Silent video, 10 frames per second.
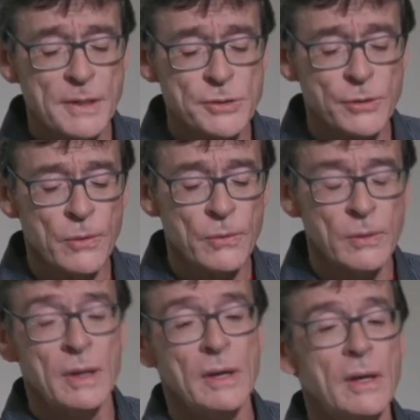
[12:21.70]

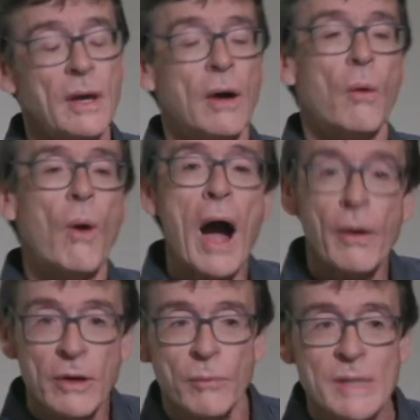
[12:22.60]
So
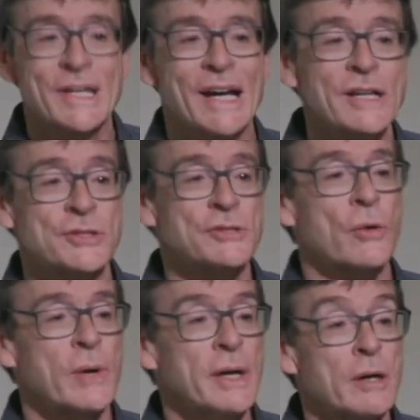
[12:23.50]
how can we tell a
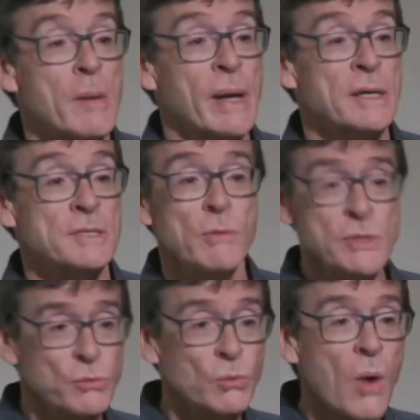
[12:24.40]
story in our impact assessment?
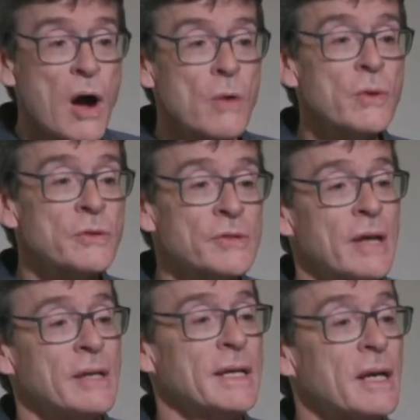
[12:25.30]
What's wrong with
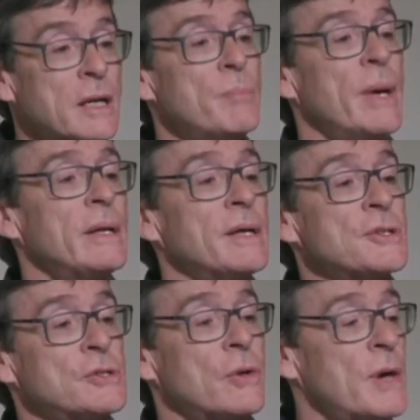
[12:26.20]
telling a compelling
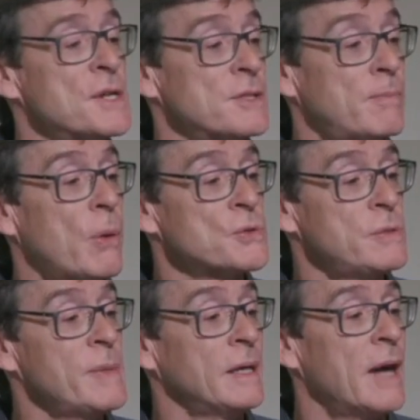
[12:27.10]
story as opposed
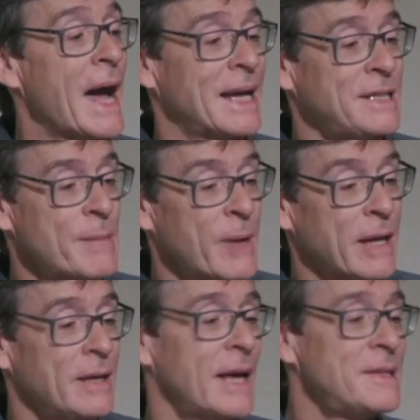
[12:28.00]
to being
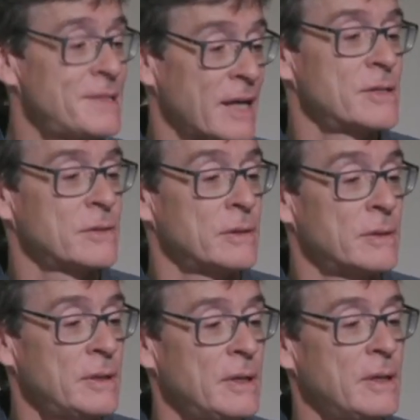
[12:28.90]
academic and technical?
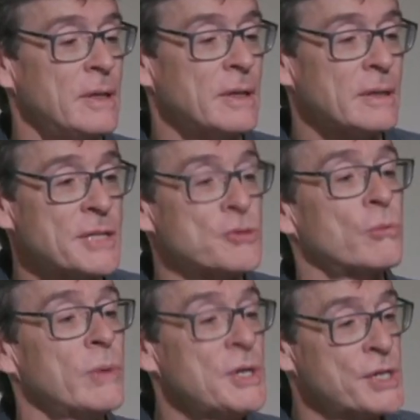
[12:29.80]
Let's
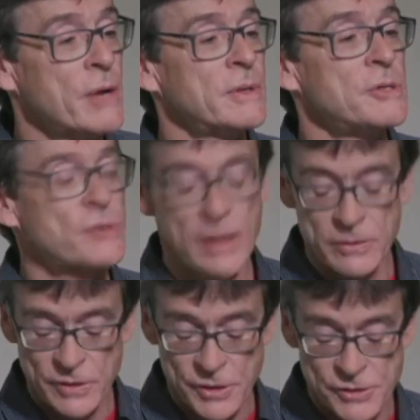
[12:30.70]
reach out and try
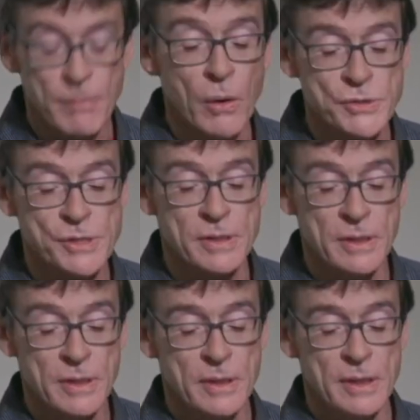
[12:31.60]
to touch emotion
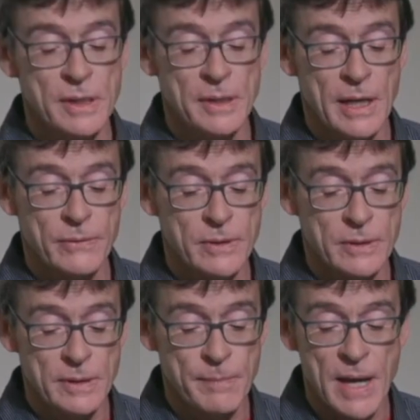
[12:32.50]
in
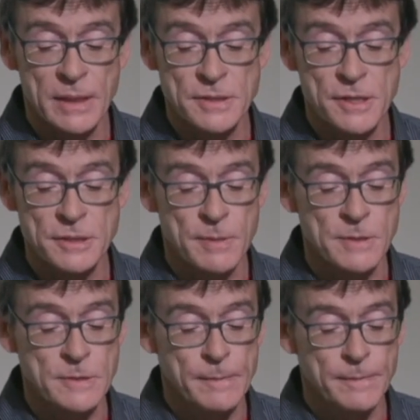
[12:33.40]
our impact
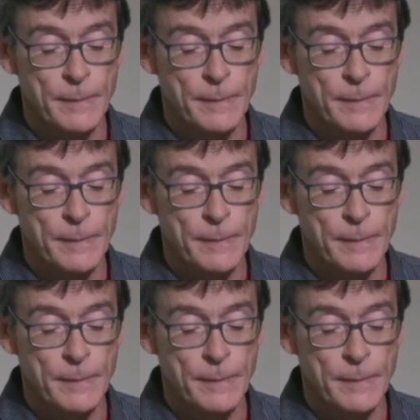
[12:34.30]
assessments.